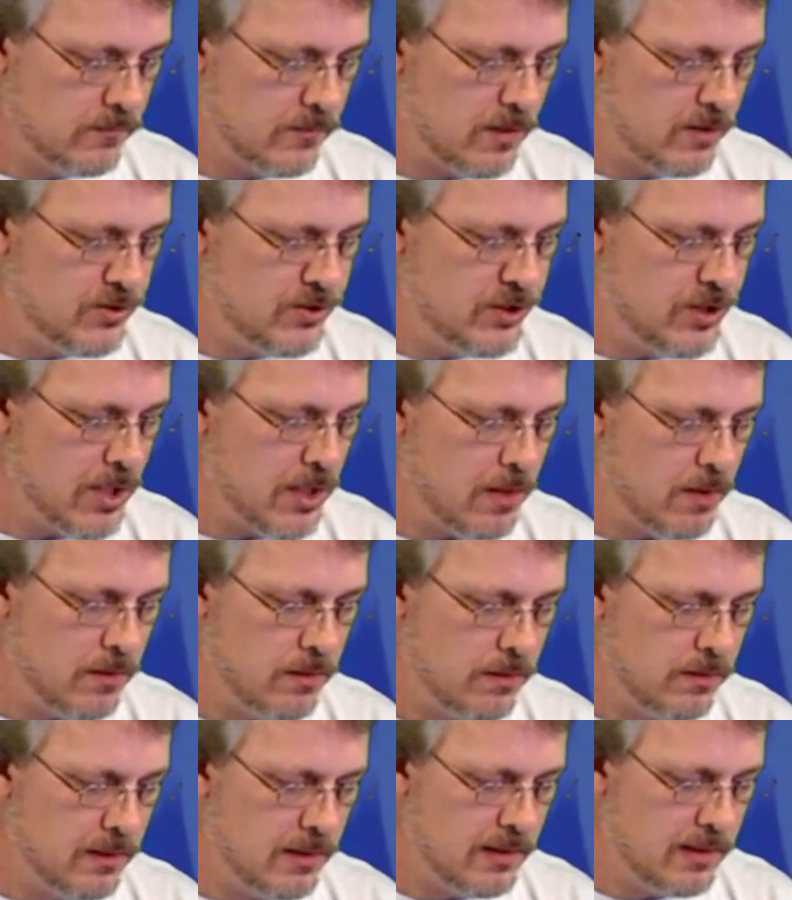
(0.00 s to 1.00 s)
Show,
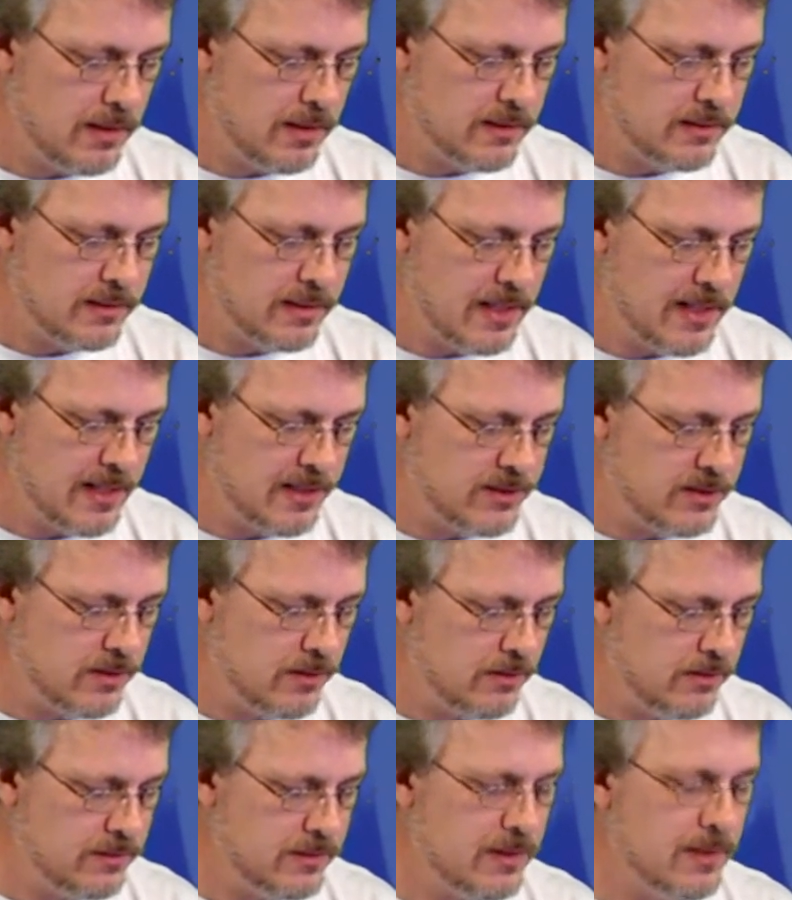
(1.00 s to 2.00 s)

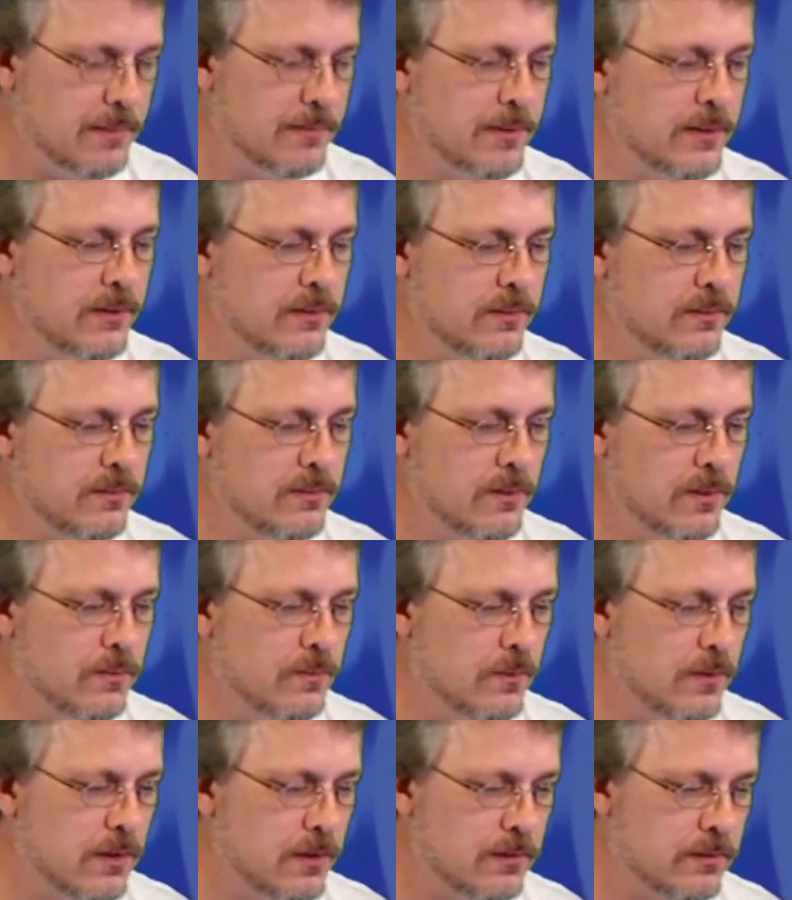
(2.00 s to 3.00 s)
S-H-O-W,
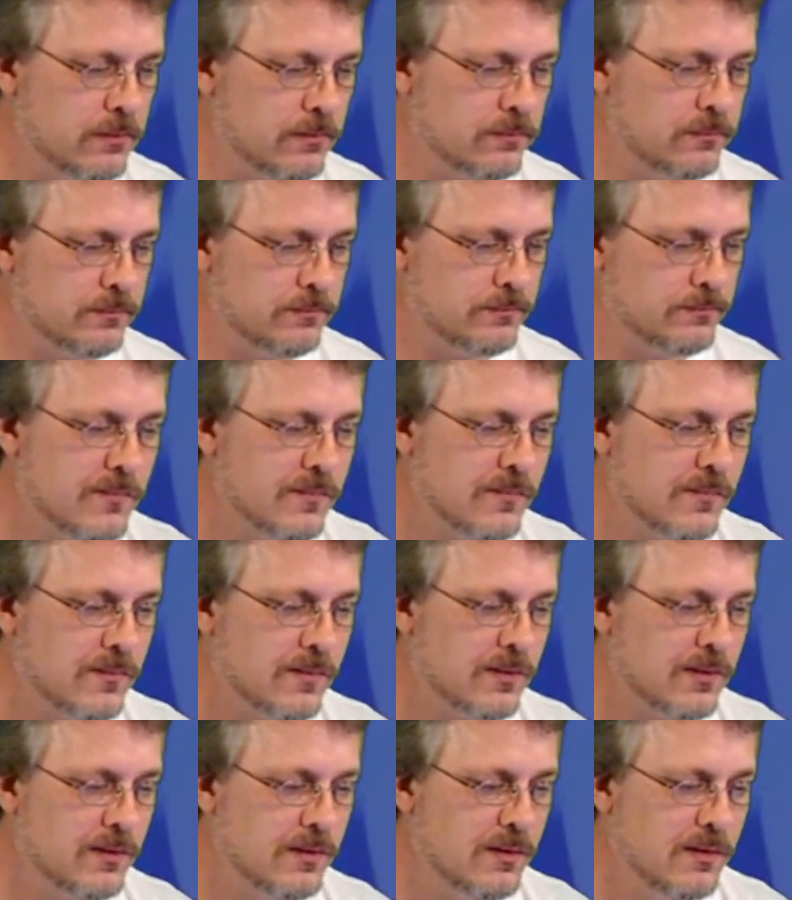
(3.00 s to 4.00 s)
one word.
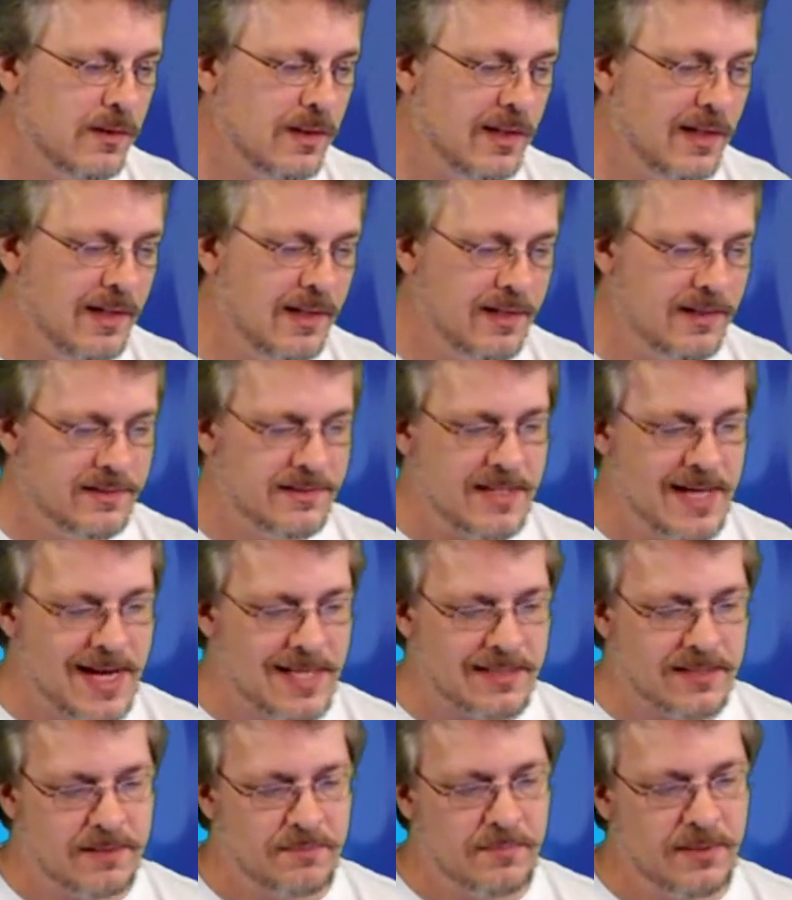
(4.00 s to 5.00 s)
And it's
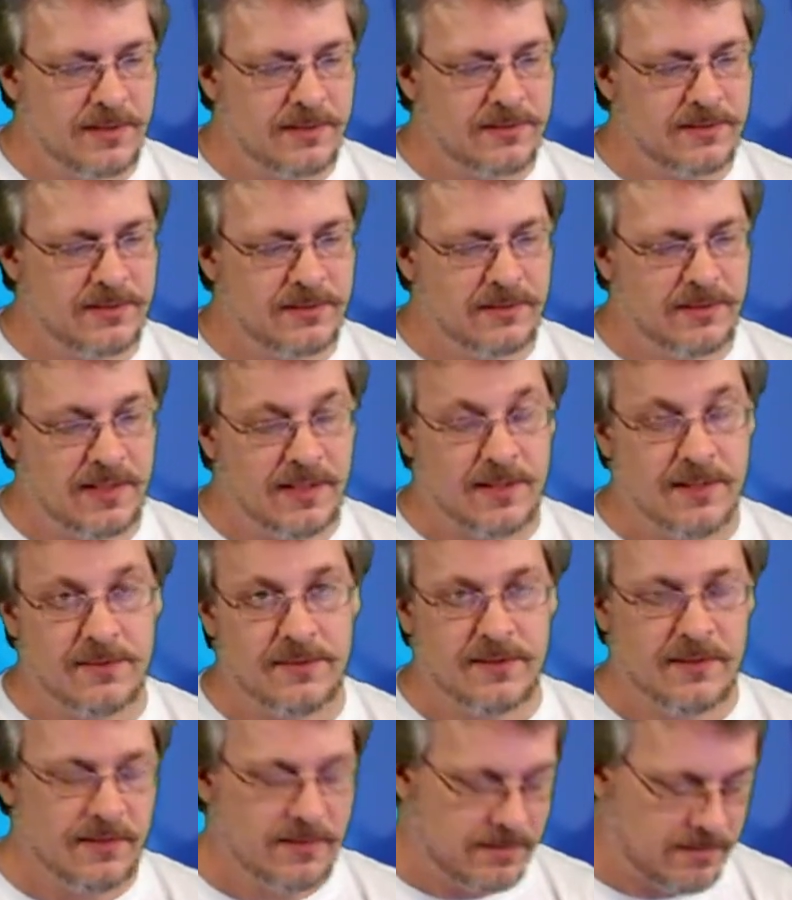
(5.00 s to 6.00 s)
asking me to enter
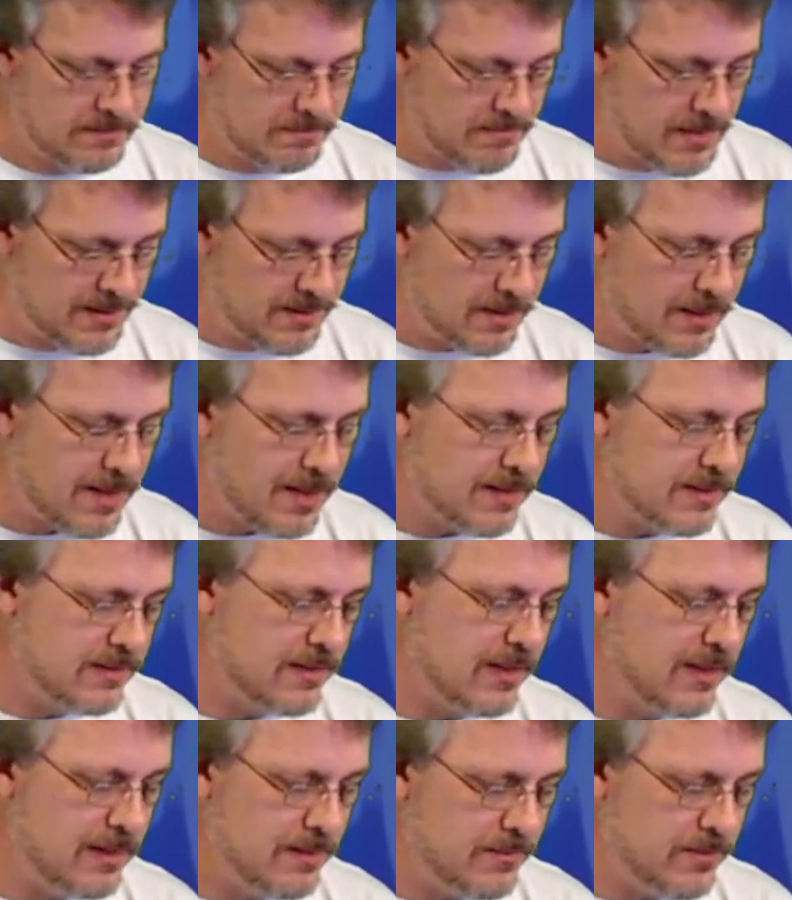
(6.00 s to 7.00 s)
the my dog's
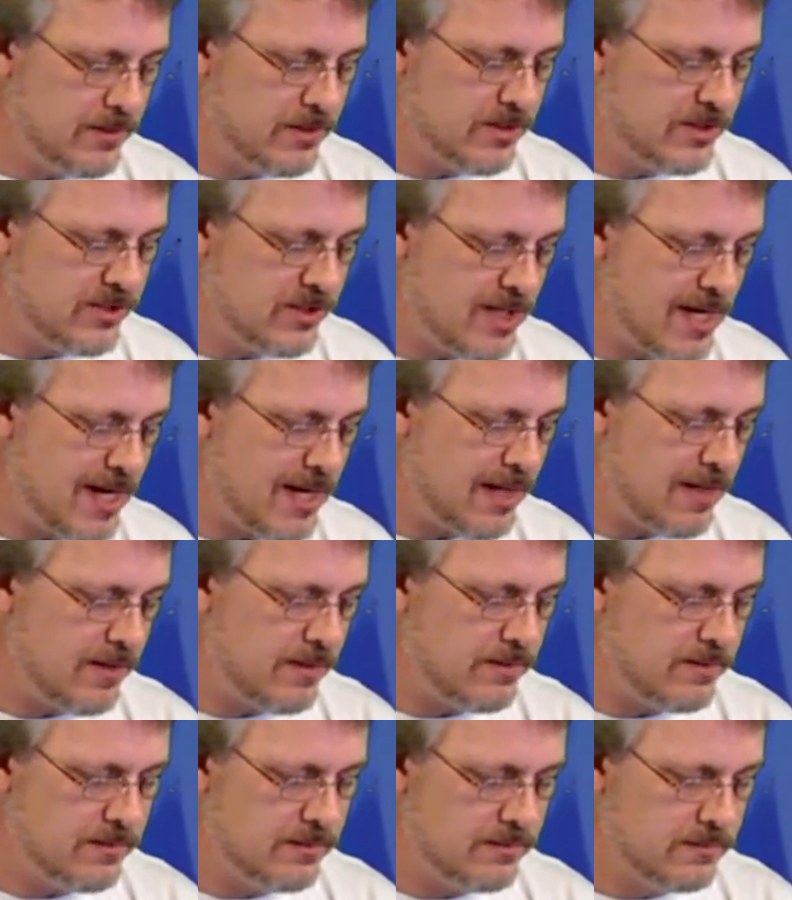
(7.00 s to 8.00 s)
name, which is
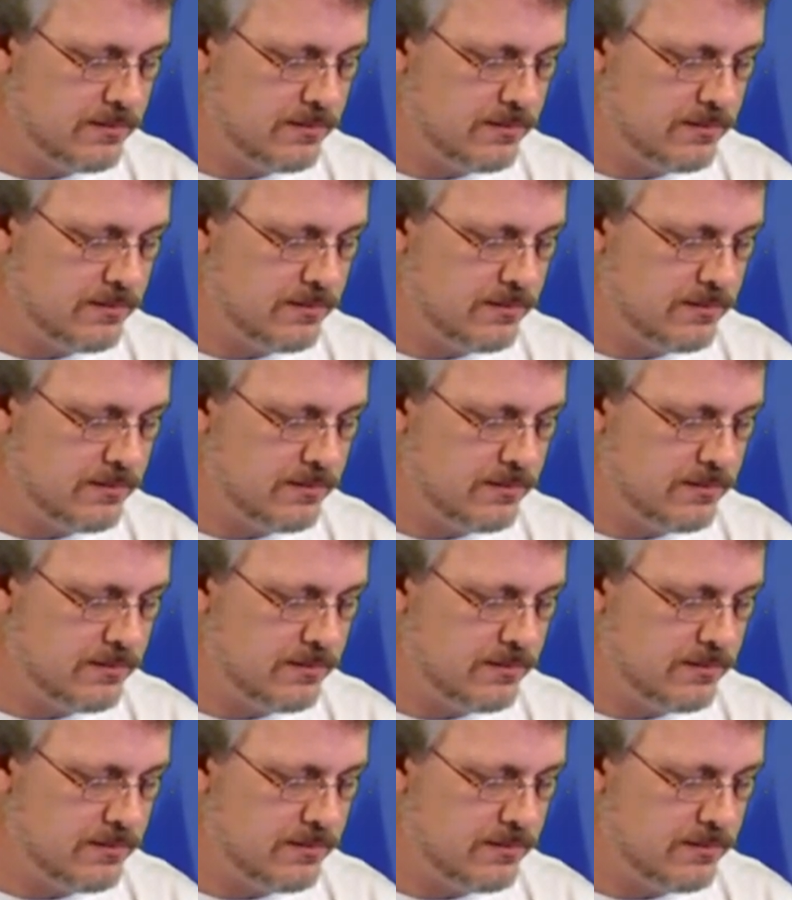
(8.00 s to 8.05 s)
Shadow.